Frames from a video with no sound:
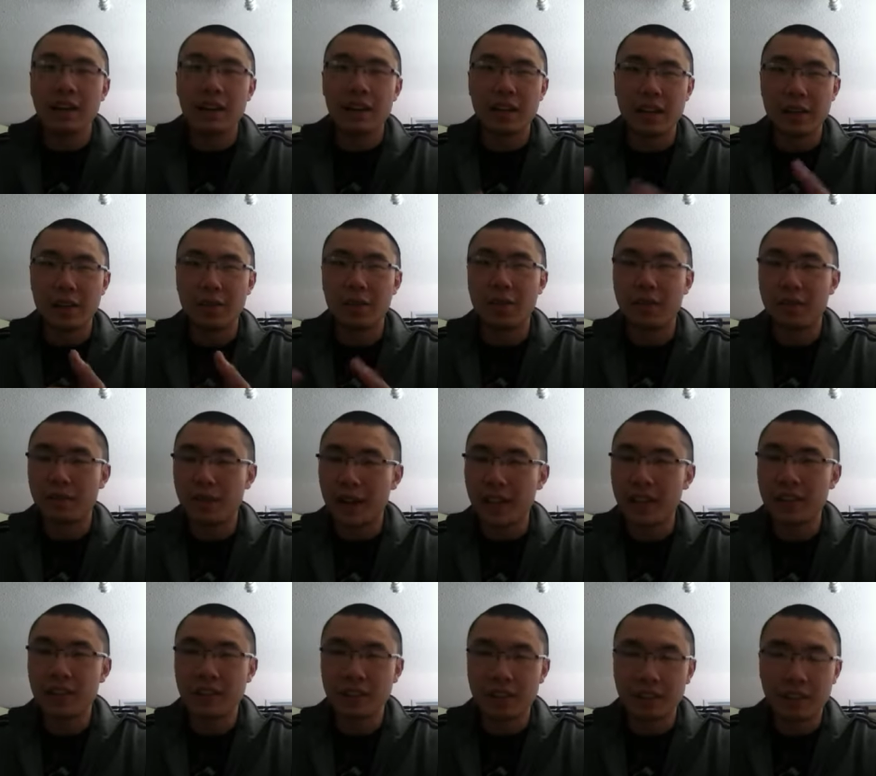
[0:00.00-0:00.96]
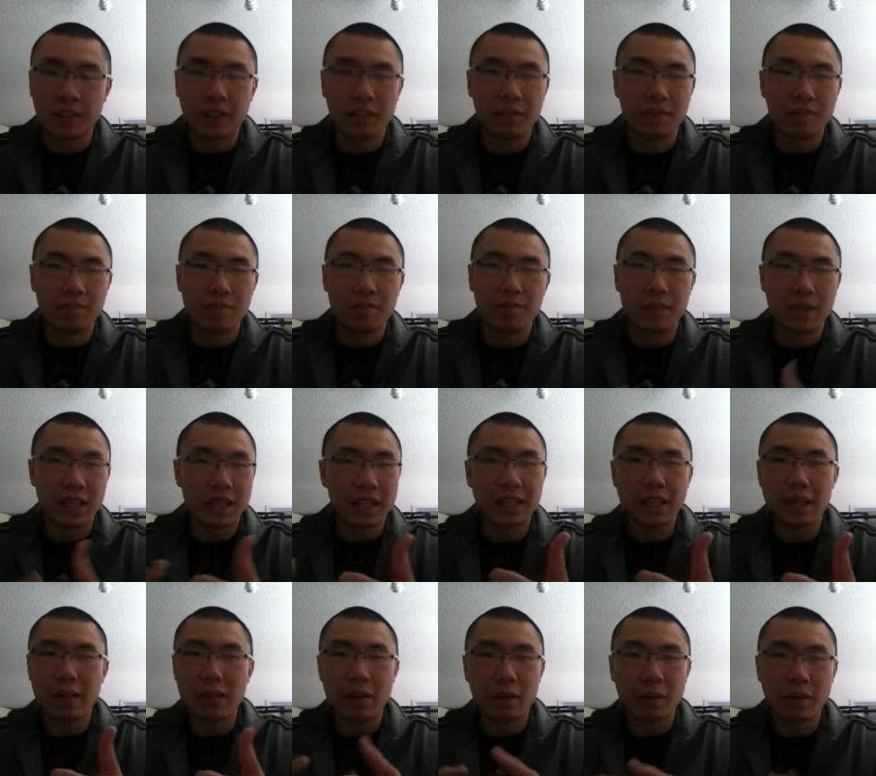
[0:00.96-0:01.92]
now the fight's gonna. This
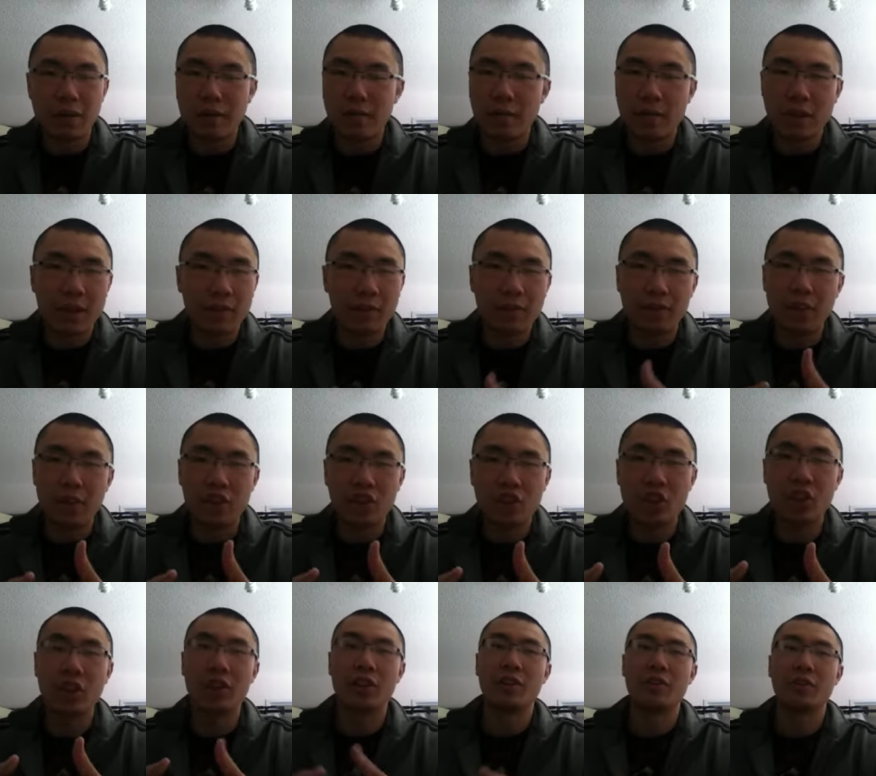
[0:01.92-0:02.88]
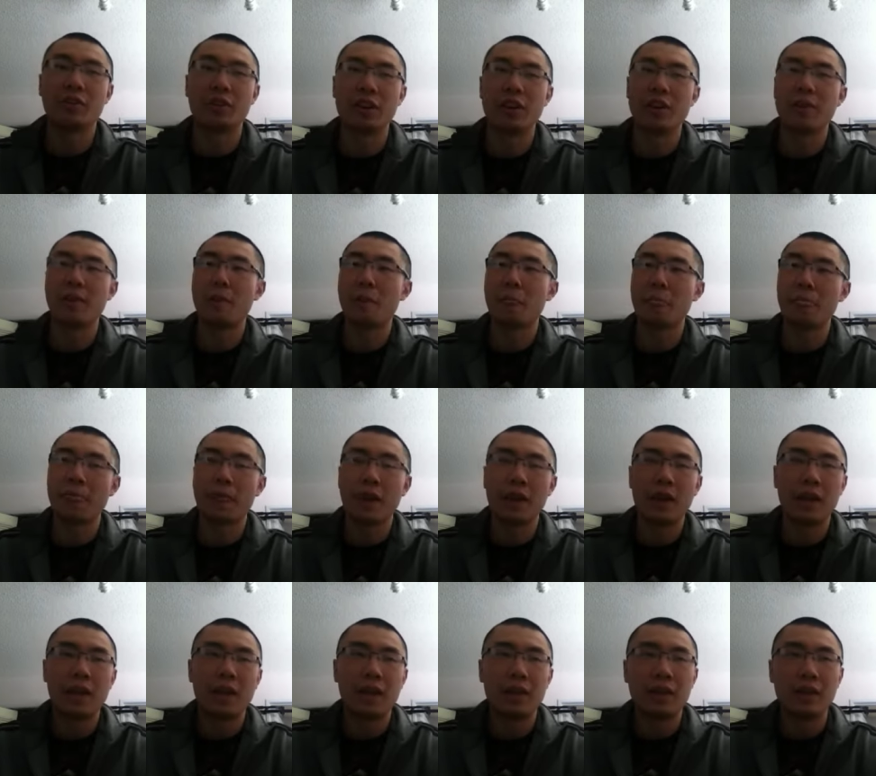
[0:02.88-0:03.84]
is how I envision it. Okay,
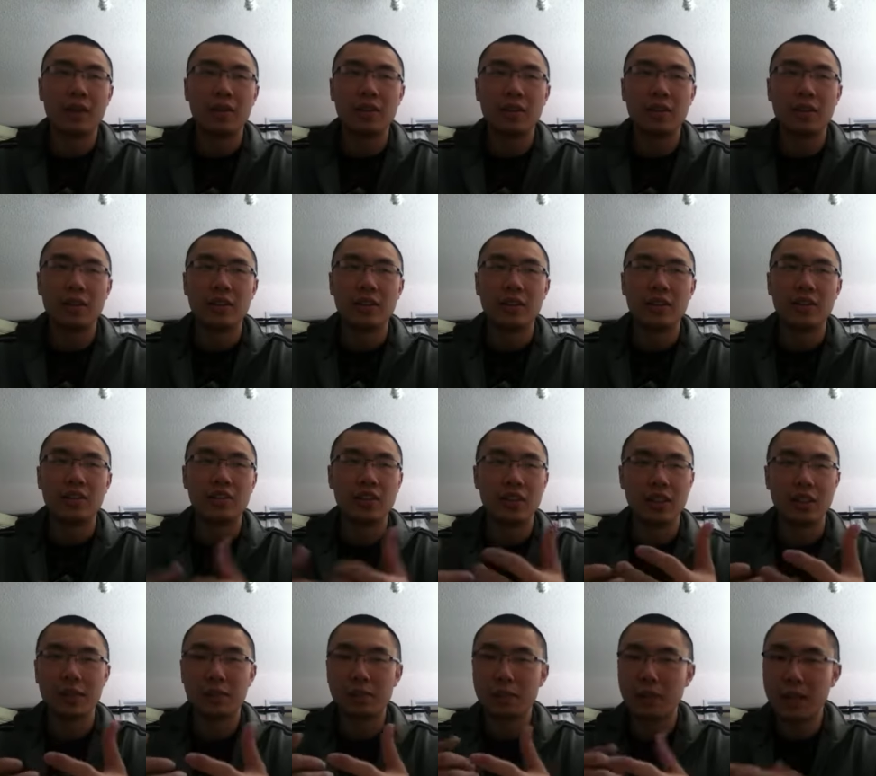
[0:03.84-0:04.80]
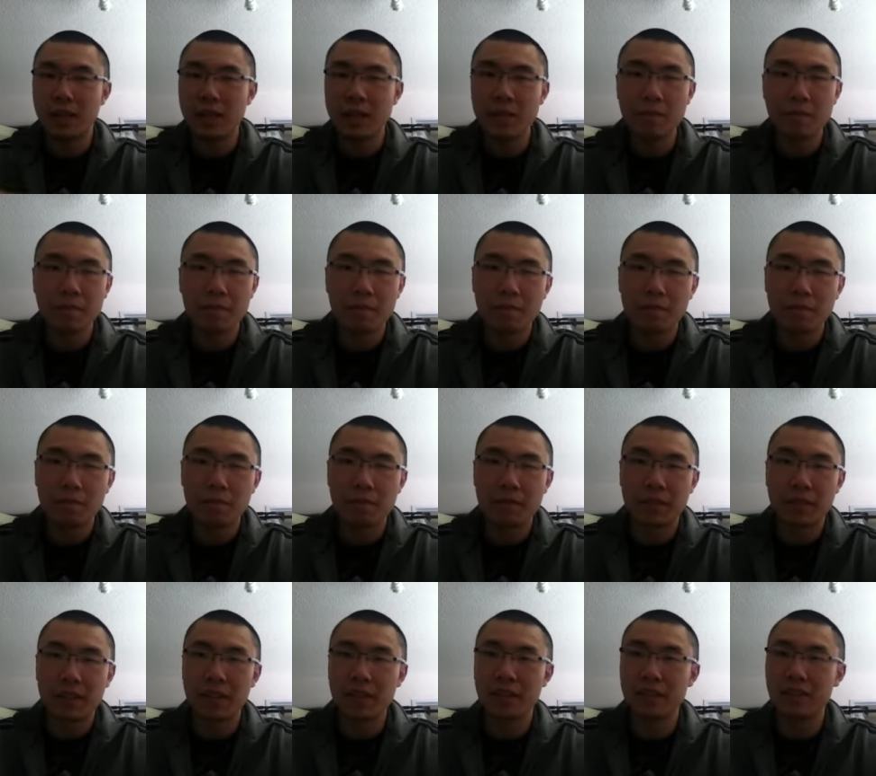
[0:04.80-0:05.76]
GSP,
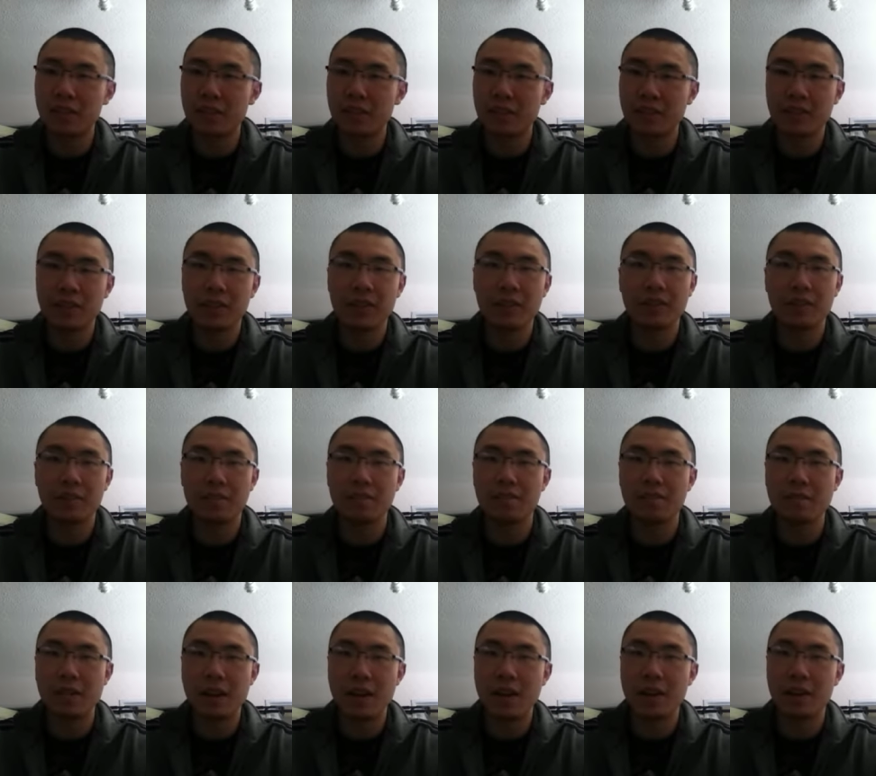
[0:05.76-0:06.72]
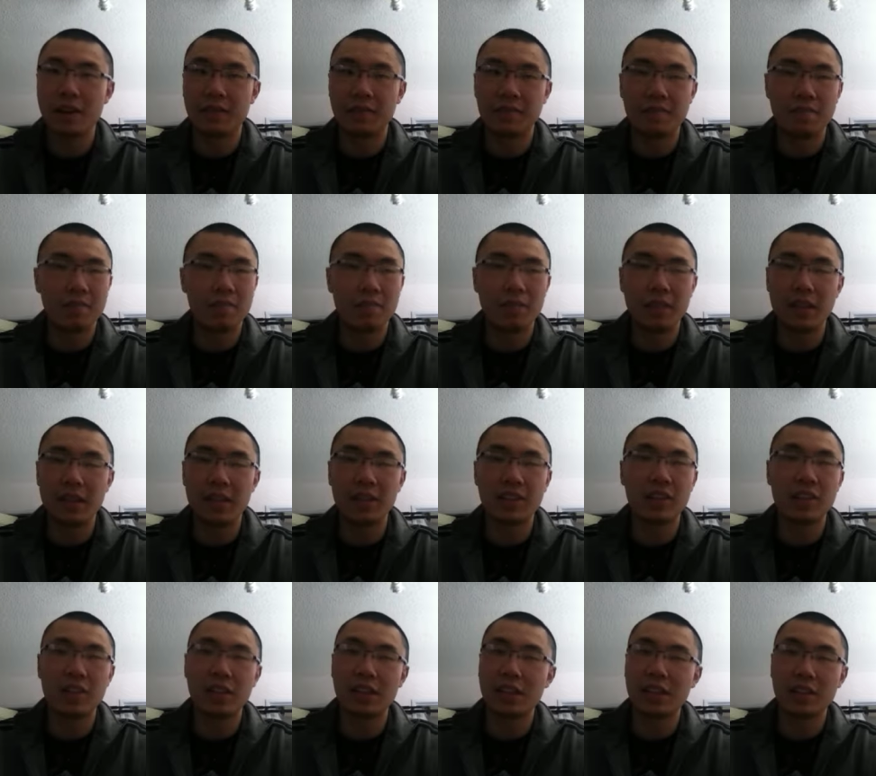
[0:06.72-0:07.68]
he's gonna. Uh, he's
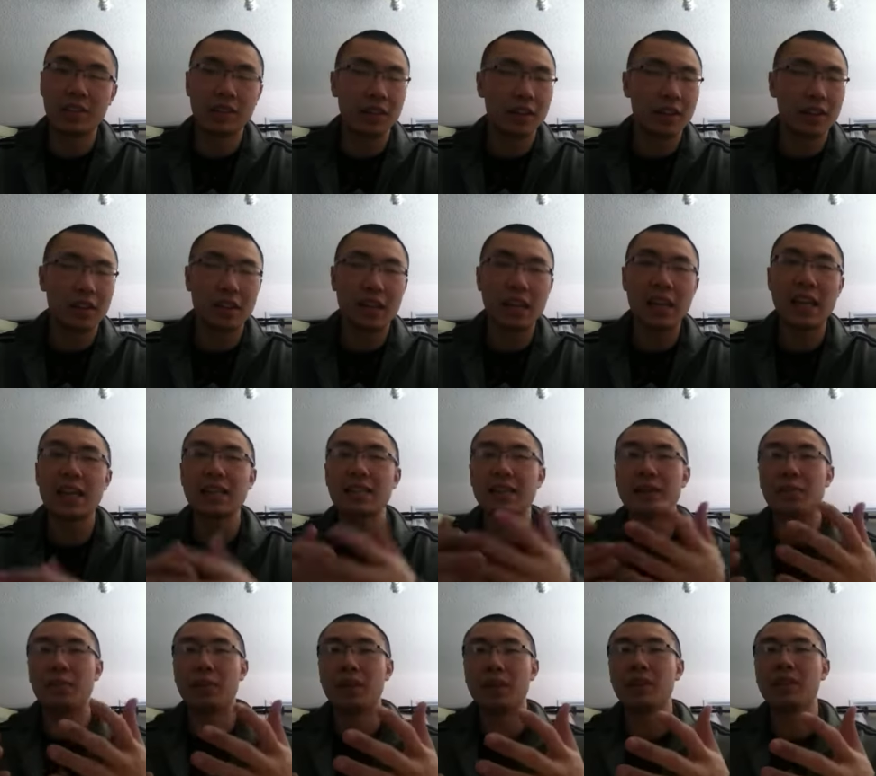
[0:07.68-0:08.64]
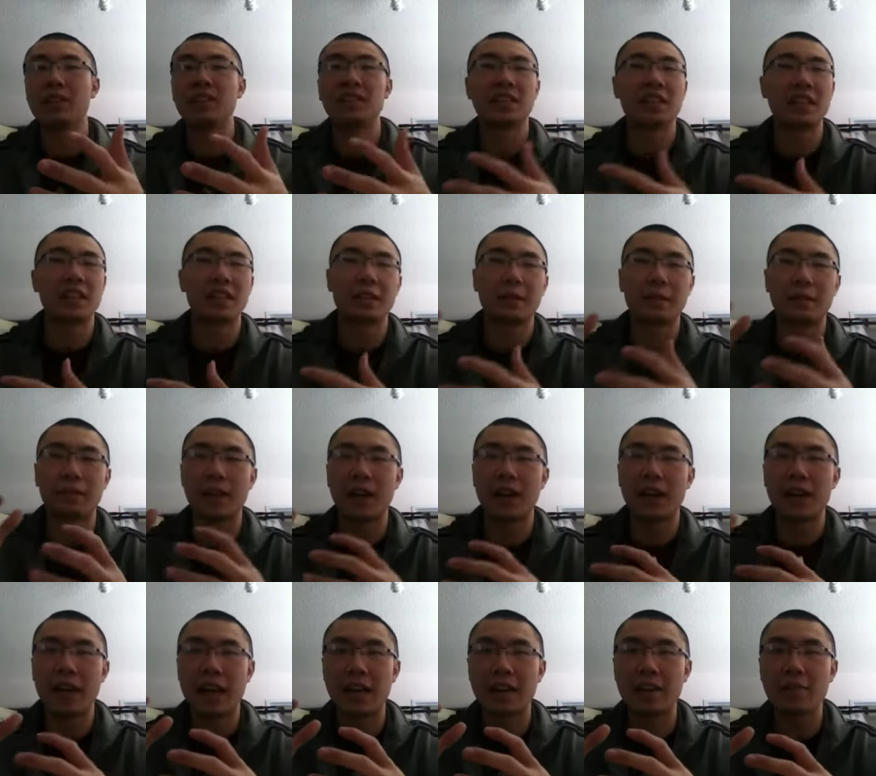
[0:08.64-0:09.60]
he's gonna he has the ability to take the
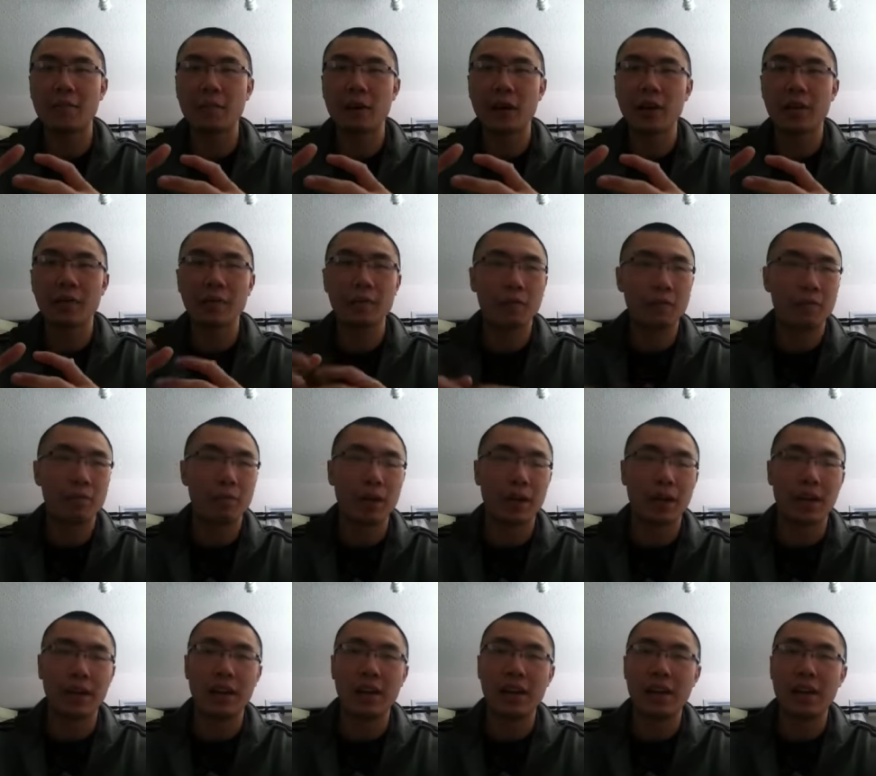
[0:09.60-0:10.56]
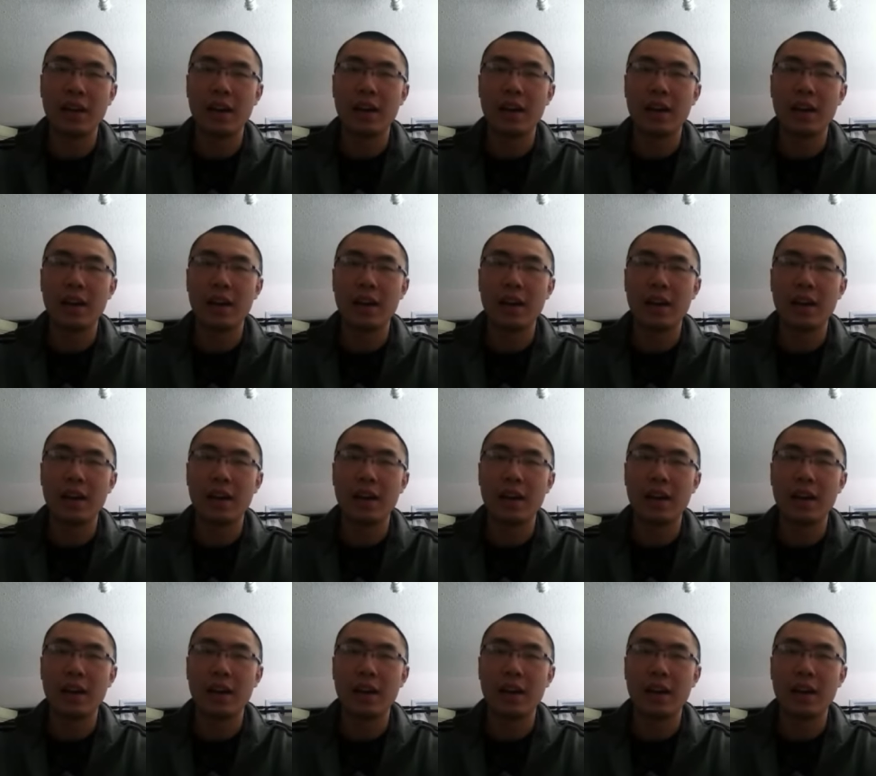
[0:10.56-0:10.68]
fight anywhere, but